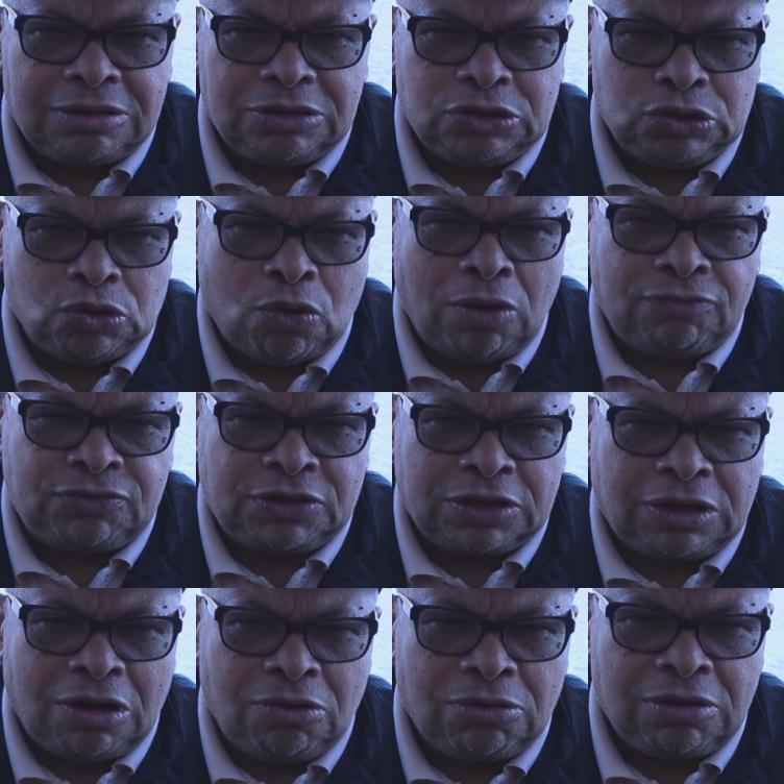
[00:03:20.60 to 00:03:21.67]
North
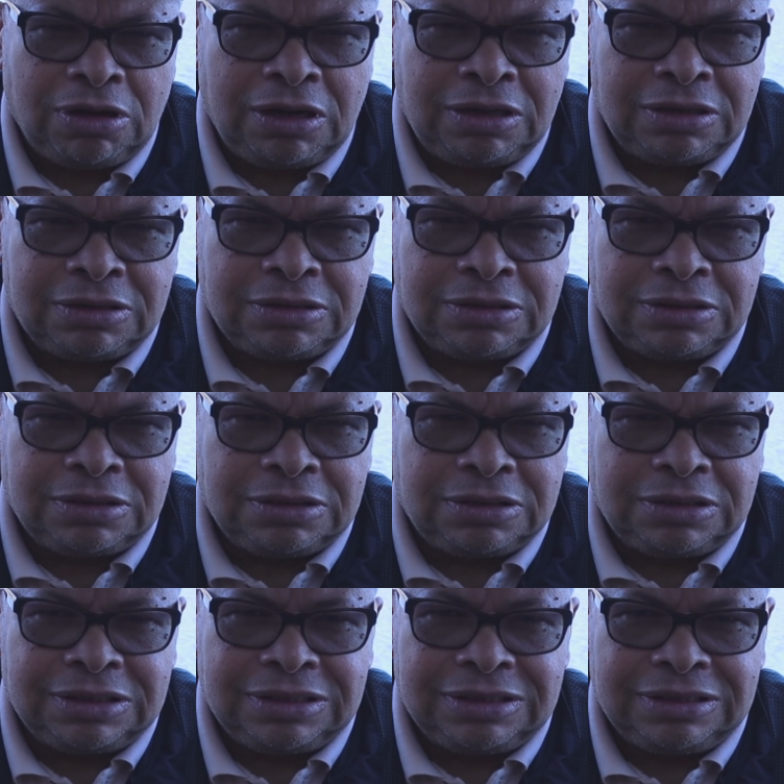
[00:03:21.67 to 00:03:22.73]
Dakota,
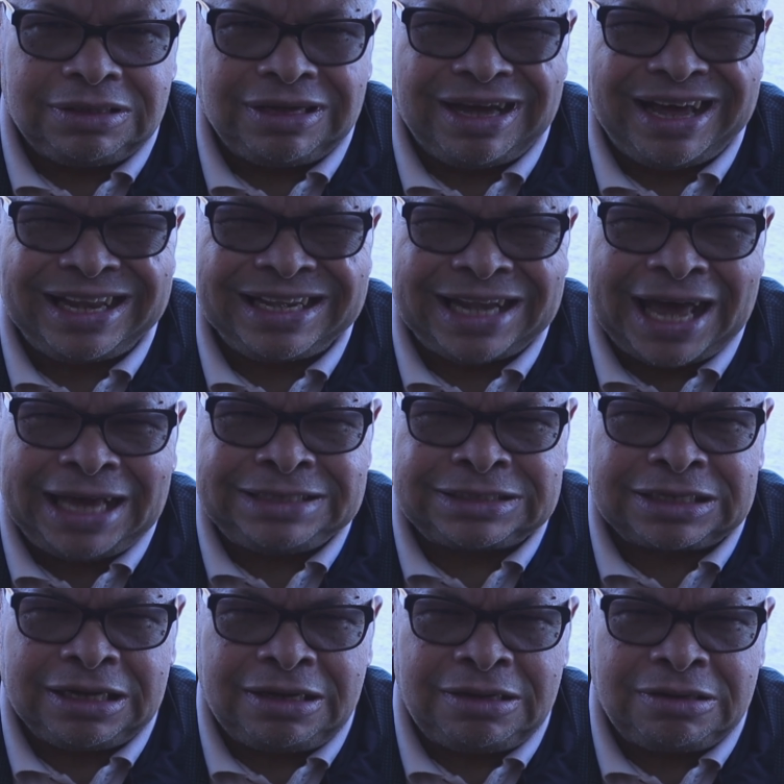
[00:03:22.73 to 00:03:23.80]

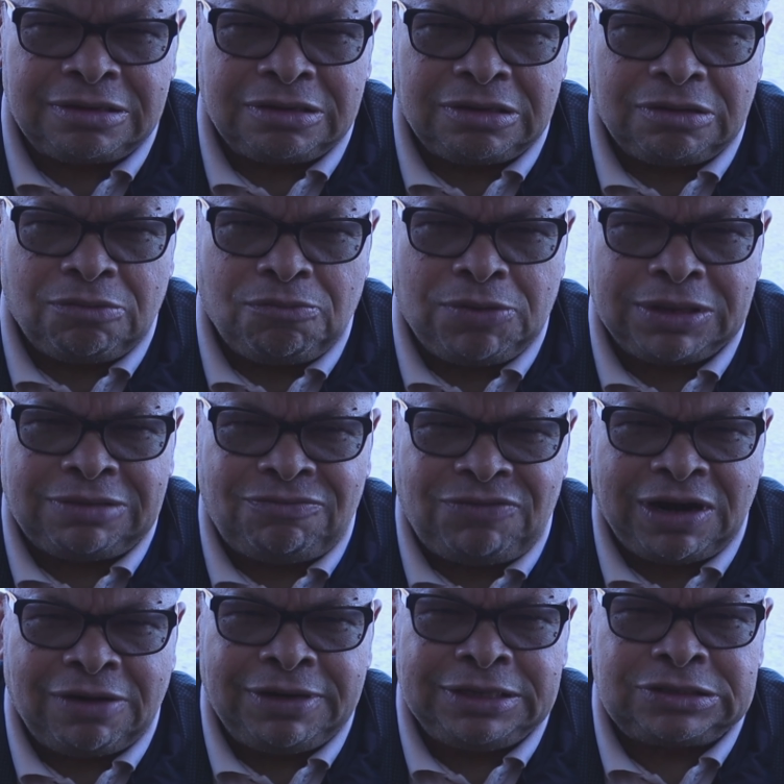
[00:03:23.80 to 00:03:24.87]
Alaska, with
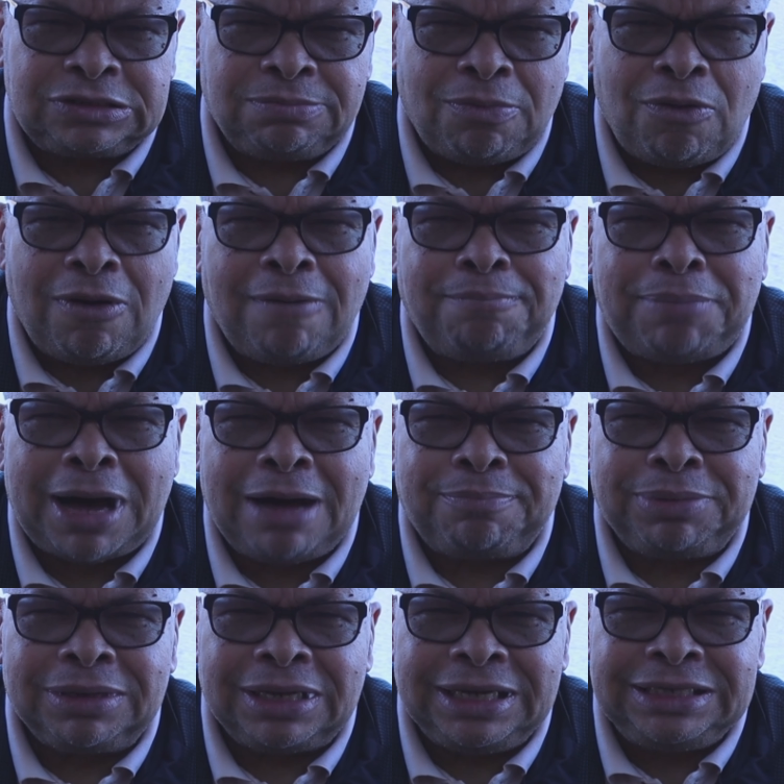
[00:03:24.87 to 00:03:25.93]
very small
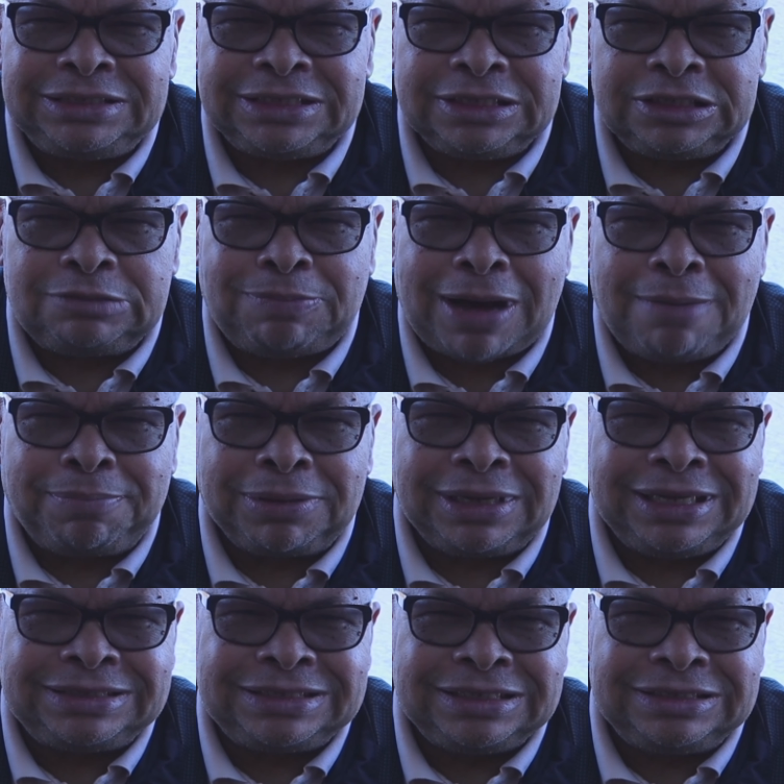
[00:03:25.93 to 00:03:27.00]
populations
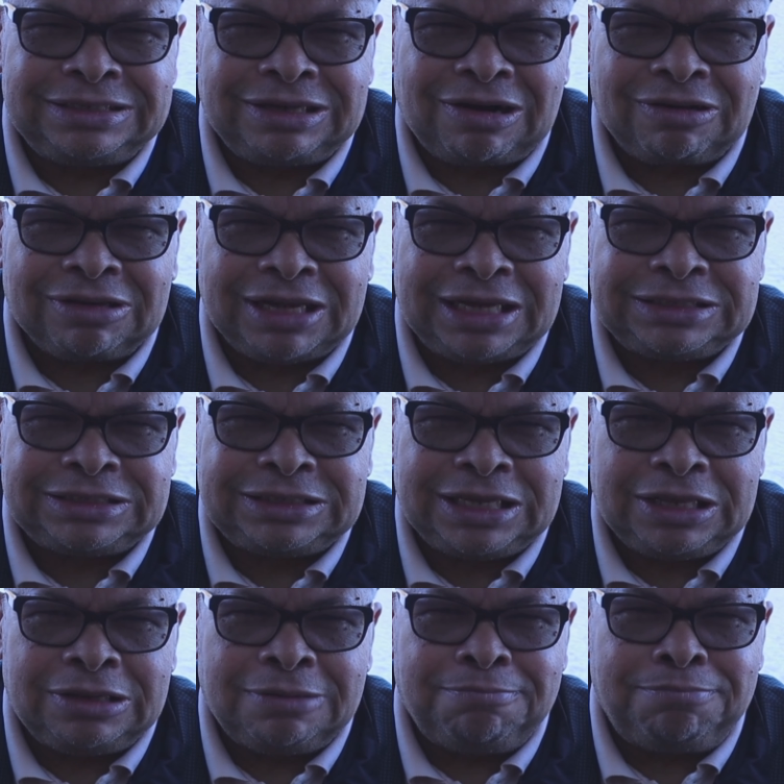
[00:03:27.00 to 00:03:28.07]
that are less
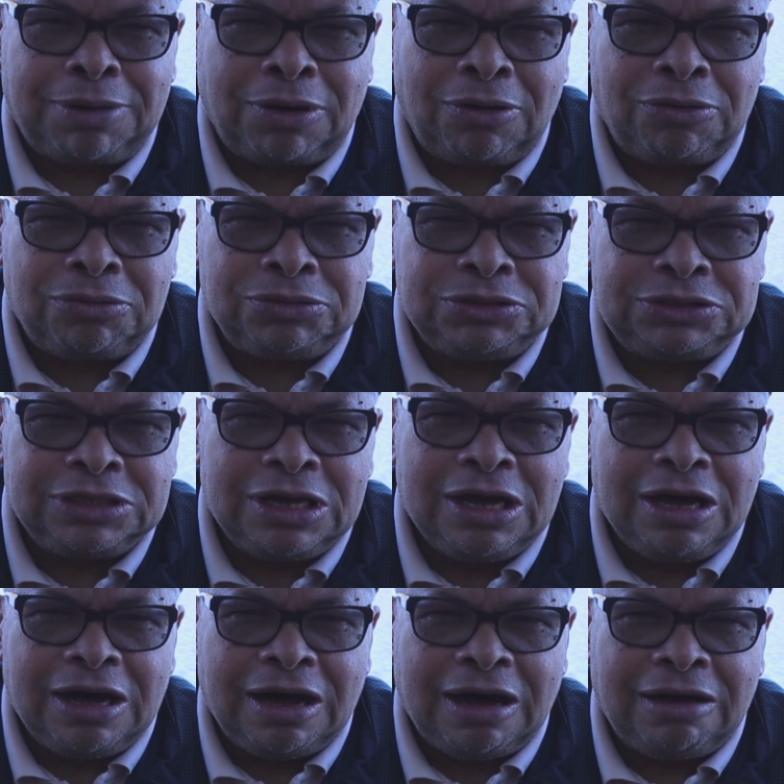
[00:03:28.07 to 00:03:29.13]
than the boroughs
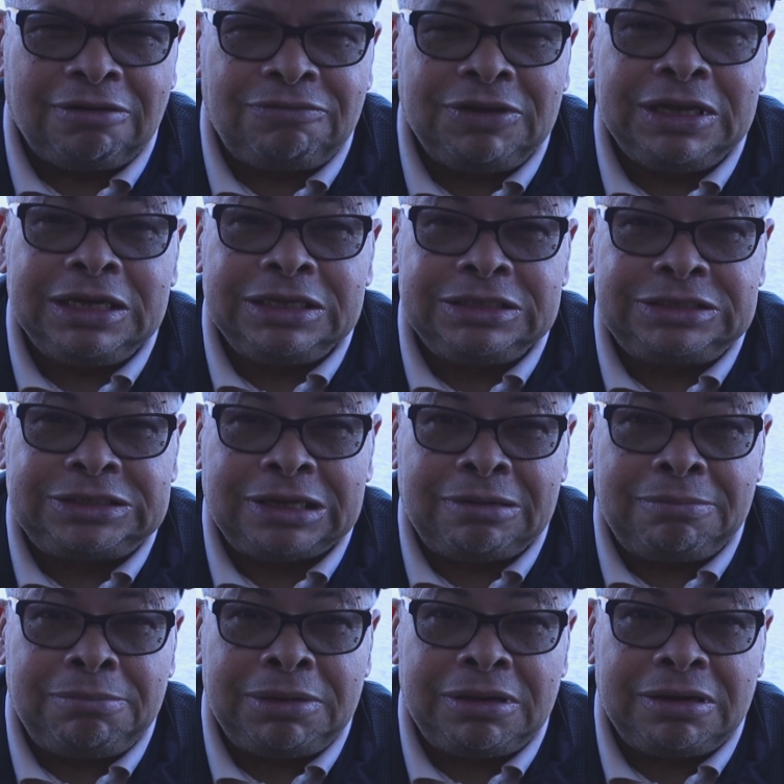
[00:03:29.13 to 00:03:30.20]
of
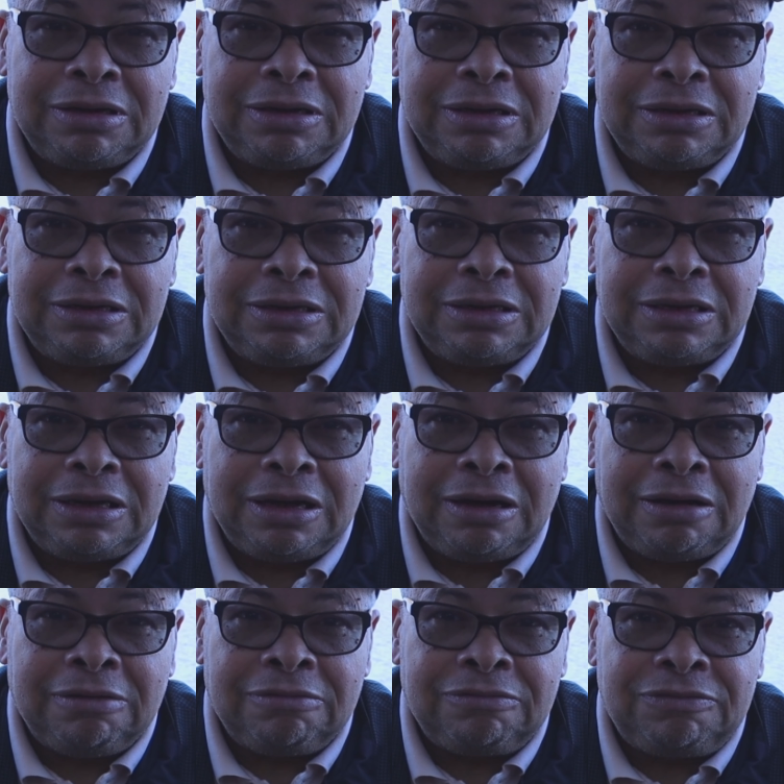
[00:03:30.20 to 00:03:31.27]
some
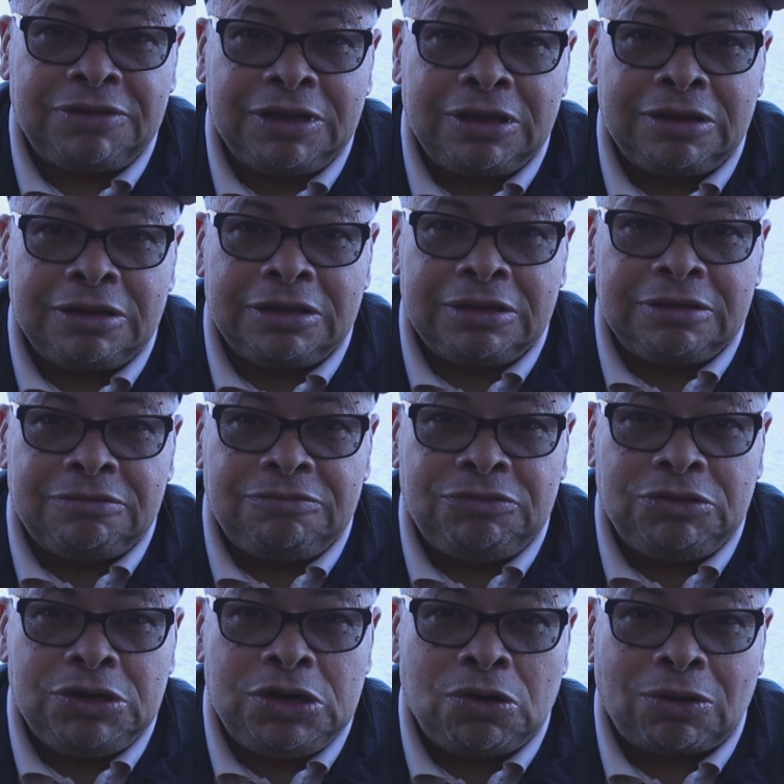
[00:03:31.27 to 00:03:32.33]
of
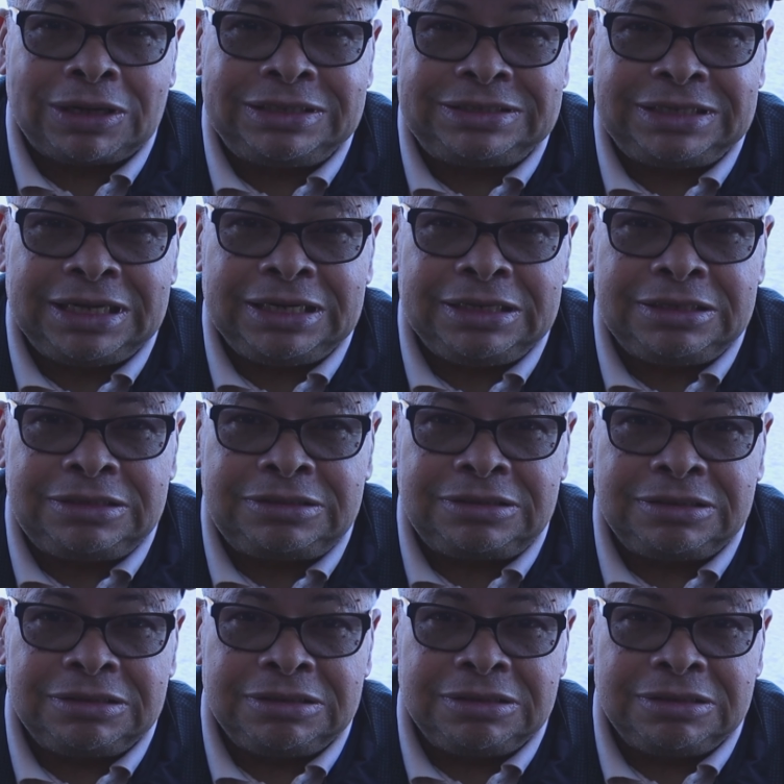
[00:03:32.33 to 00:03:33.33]
New York City's